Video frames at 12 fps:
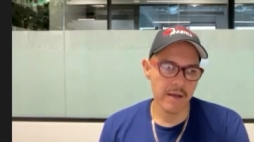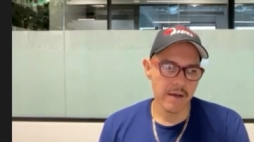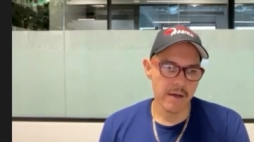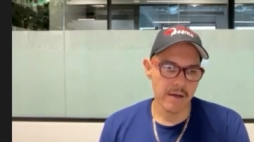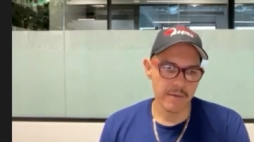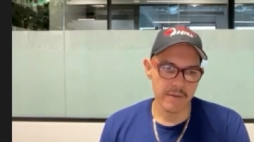
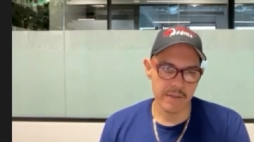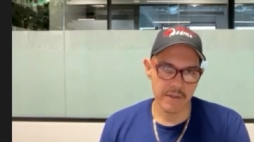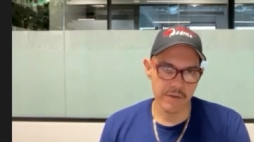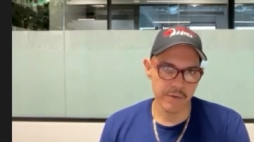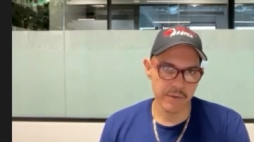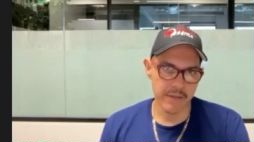I'm
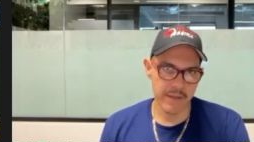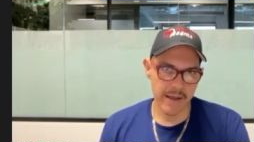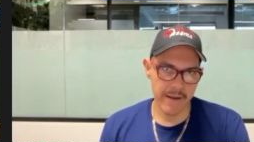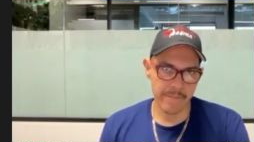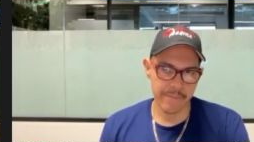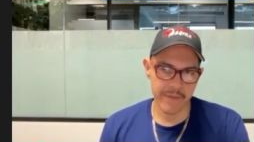still doing
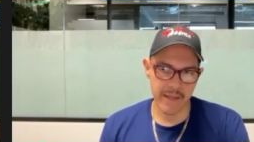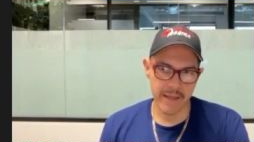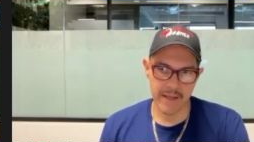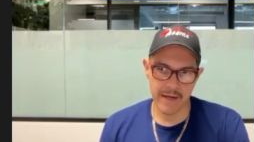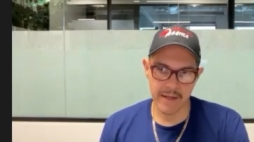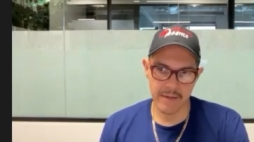that.
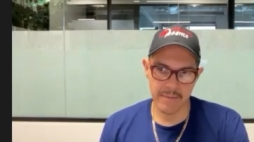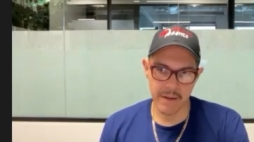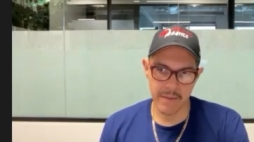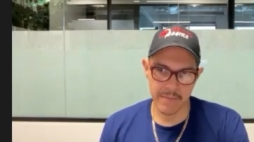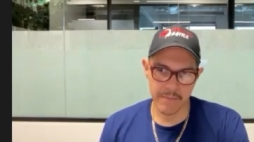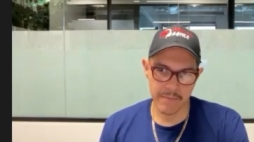And uh,
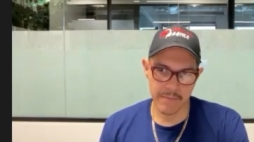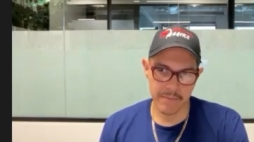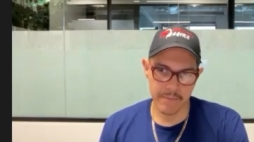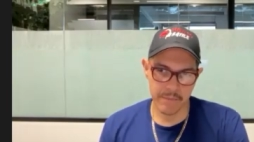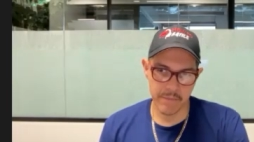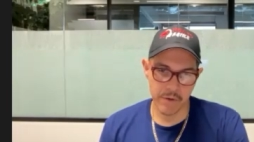my,
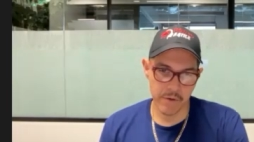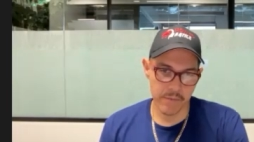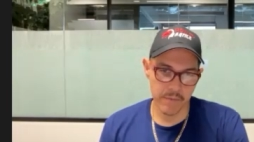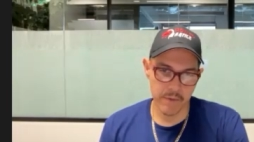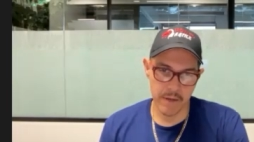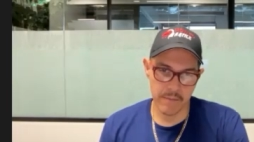you
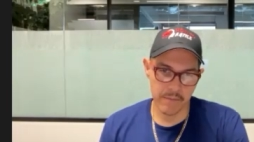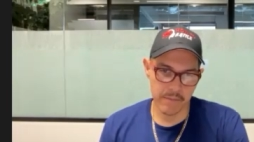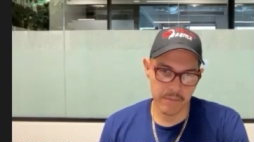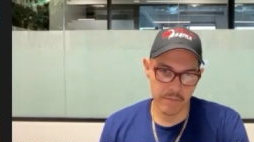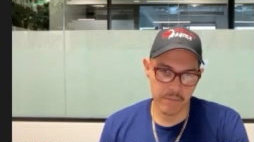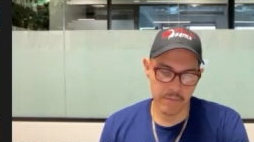know, I'm
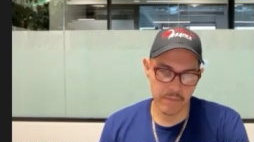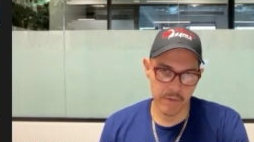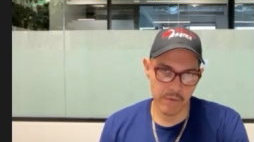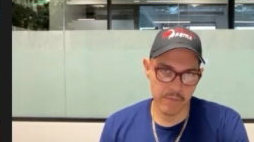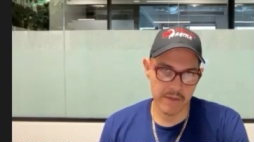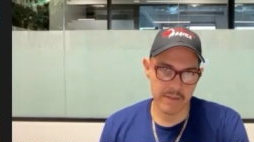I
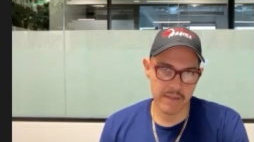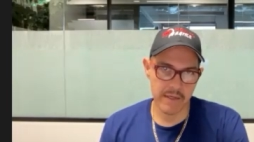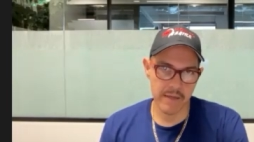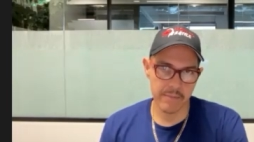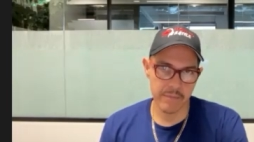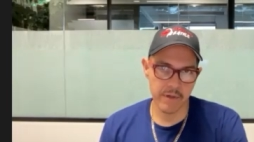wrote my
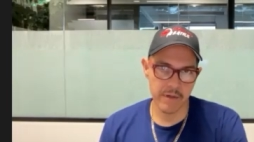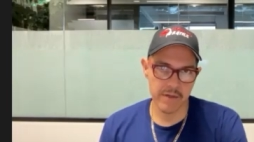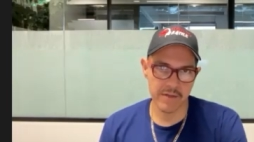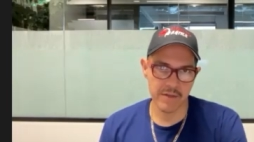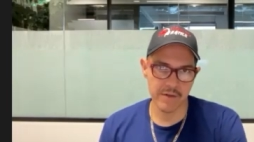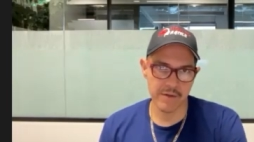second book,
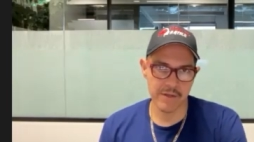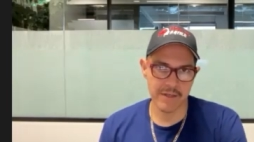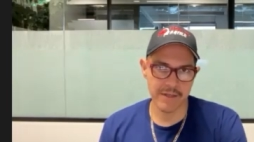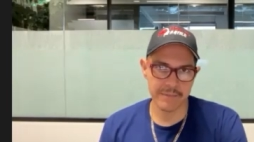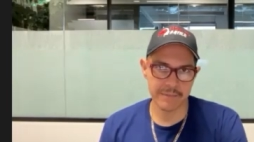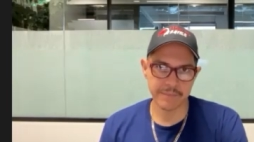so
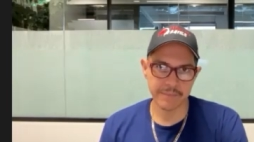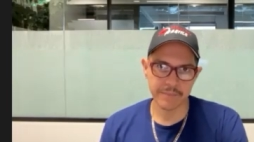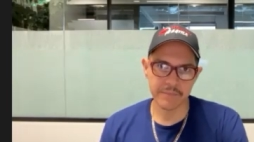um,